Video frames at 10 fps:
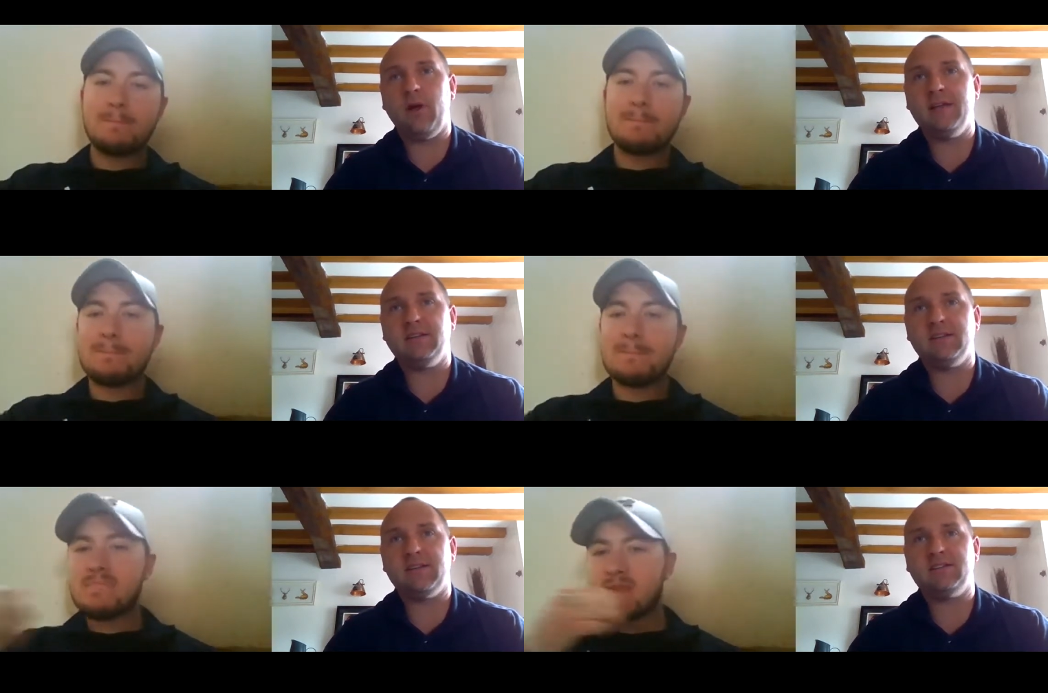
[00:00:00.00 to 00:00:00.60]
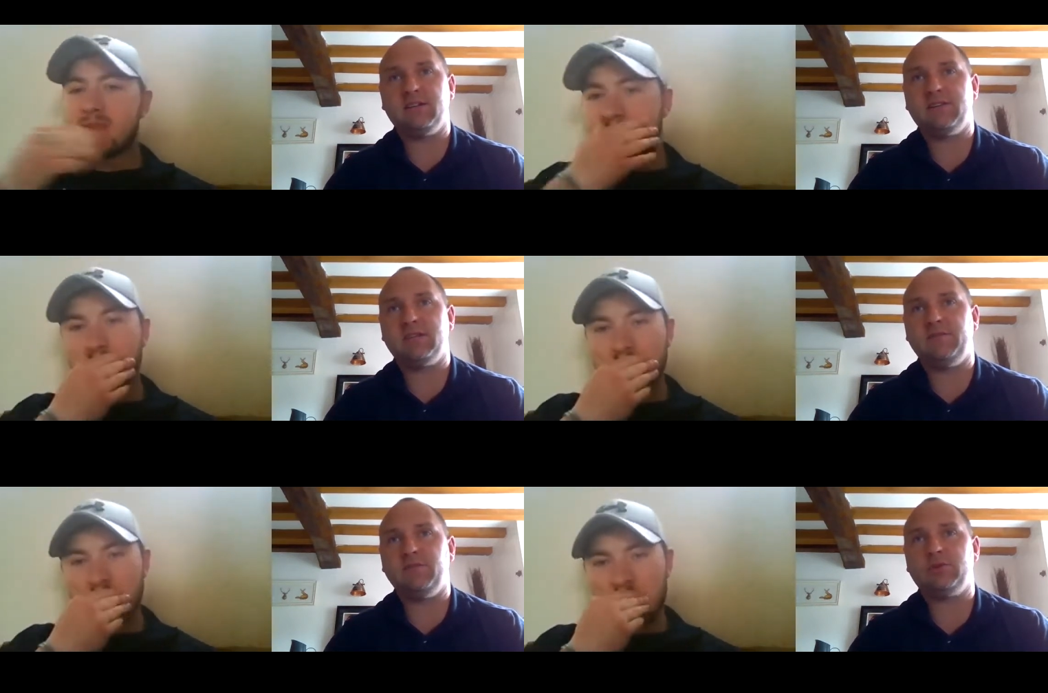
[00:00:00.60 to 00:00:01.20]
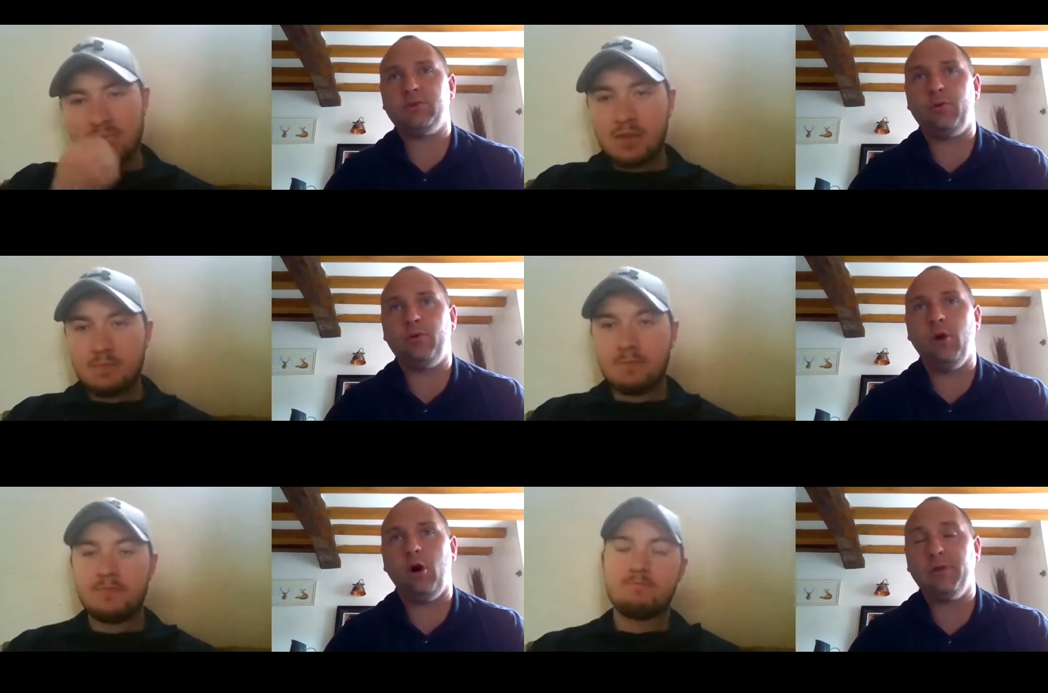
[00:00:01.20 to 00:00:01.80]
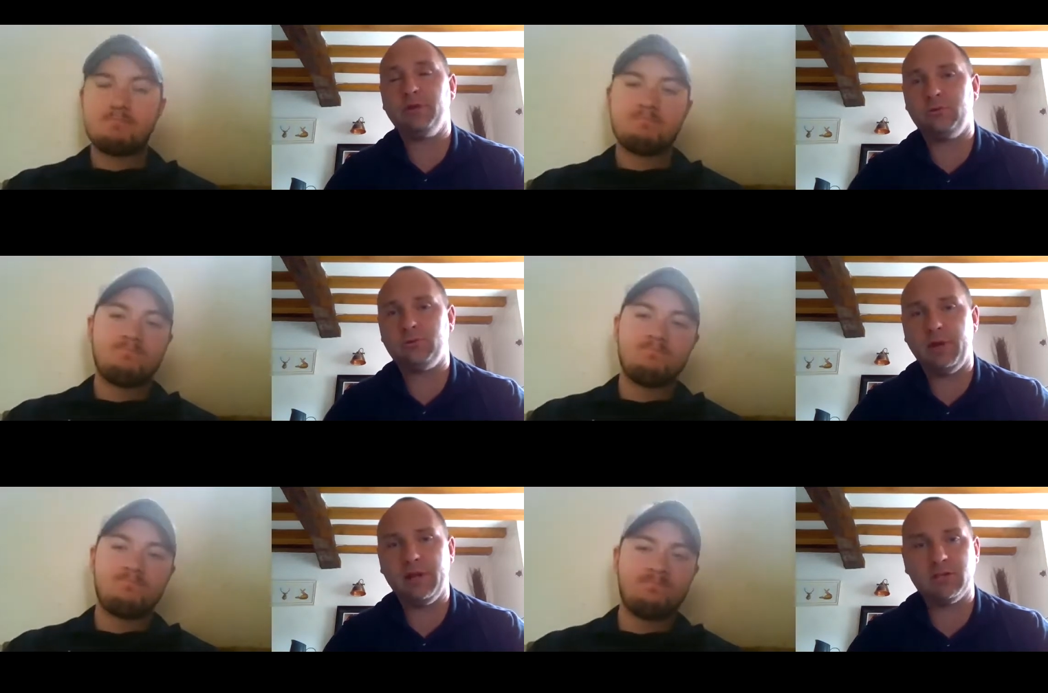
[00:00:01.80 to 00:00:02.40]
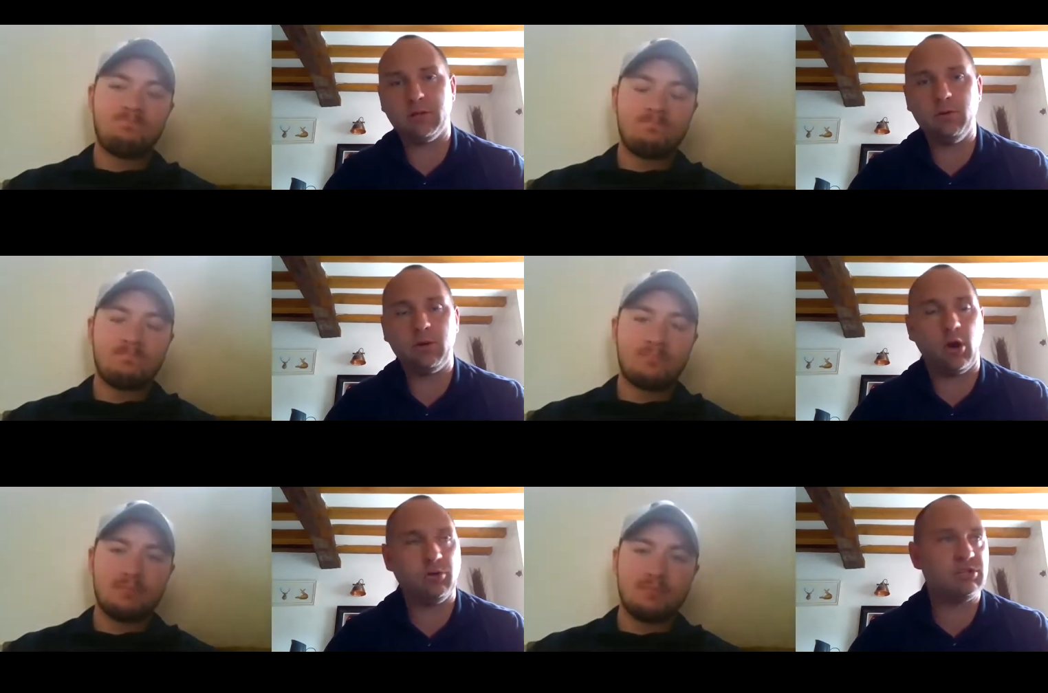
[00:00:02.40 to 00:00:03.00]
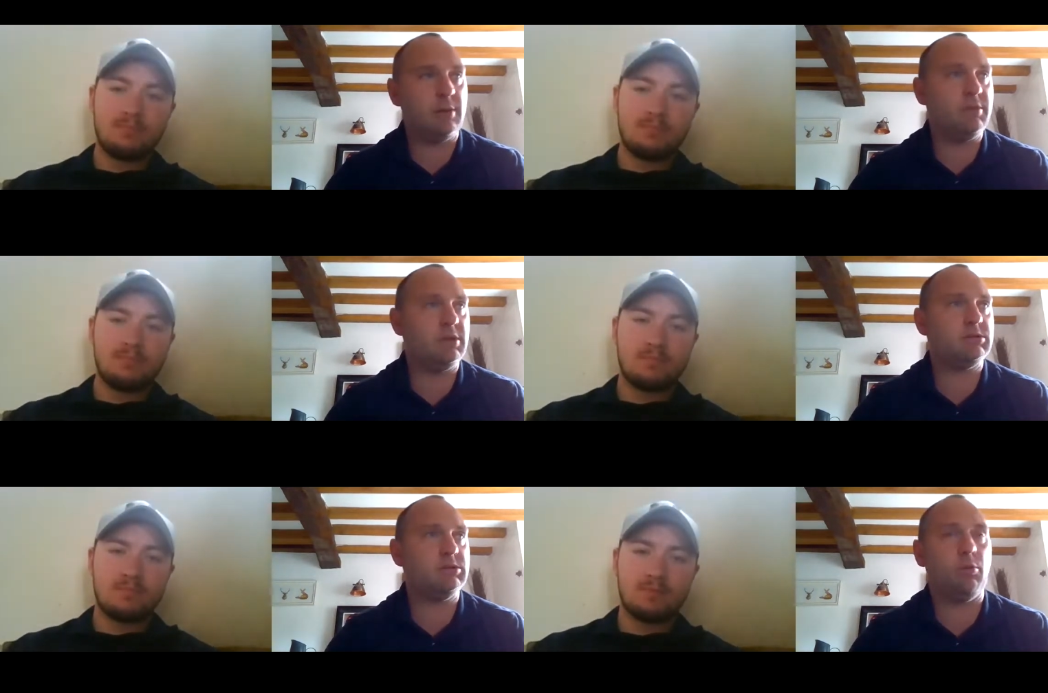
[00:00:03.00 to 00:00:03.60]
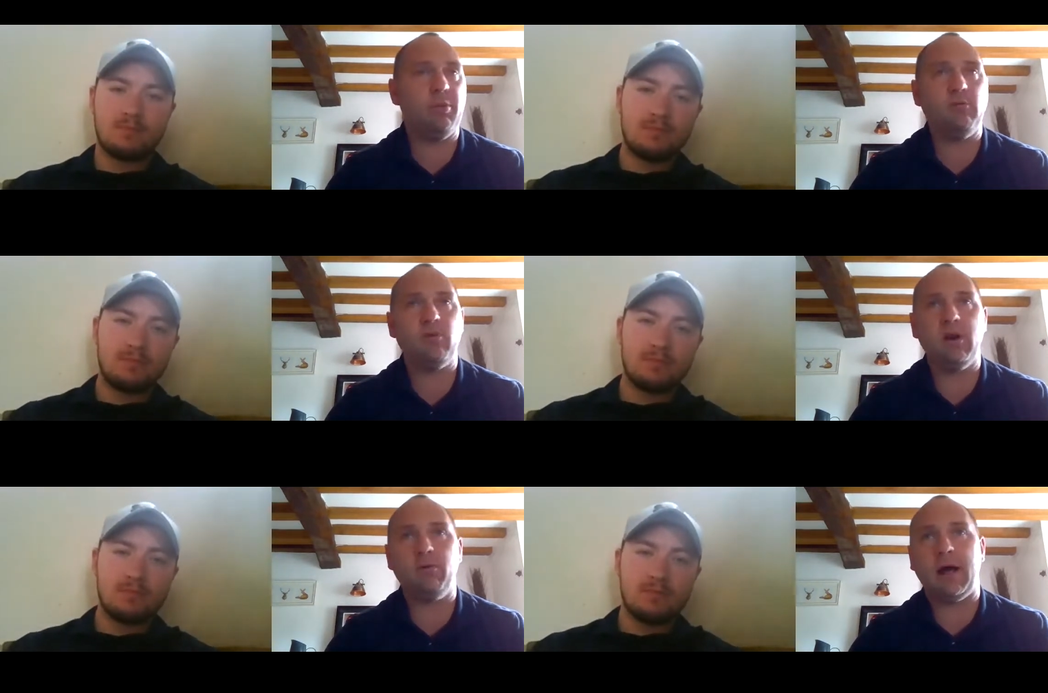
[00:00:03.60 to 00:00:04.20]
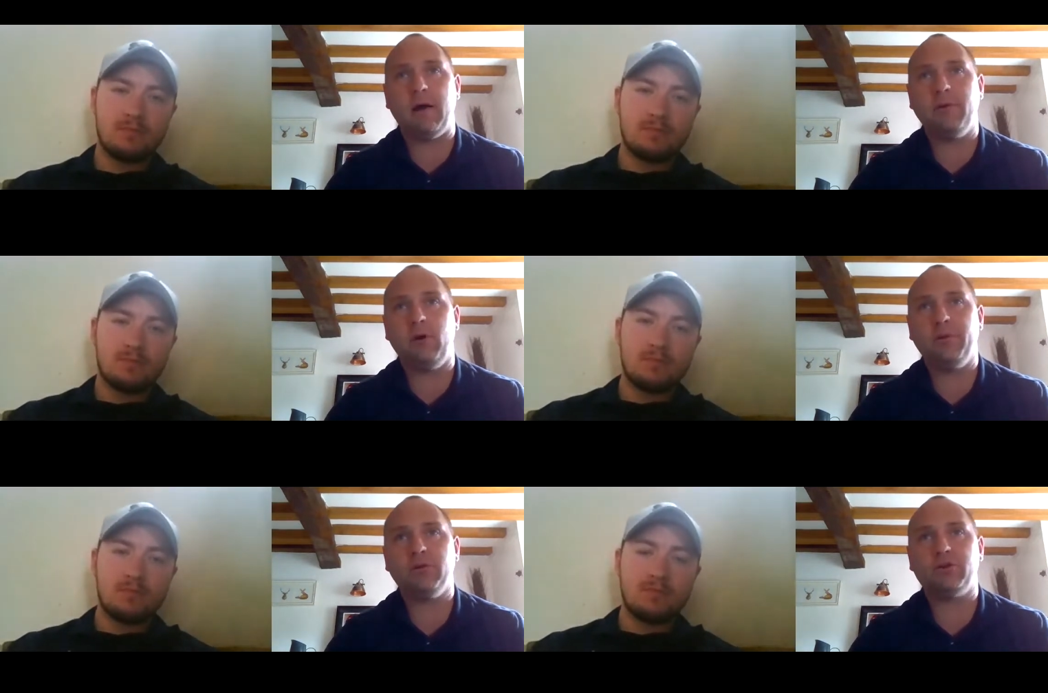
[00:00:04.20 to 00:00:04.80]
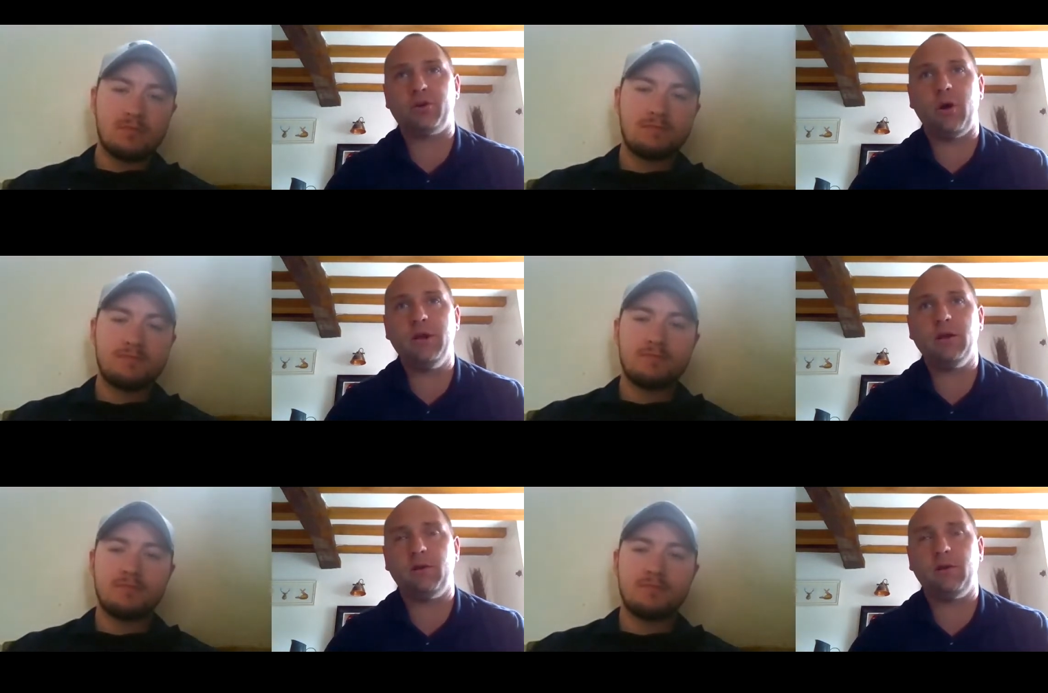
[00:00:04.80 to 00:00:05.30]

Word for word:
Speaker 1: is it a successful summer or not because ultimately it's a new concept that's not been reeled out and not been tried.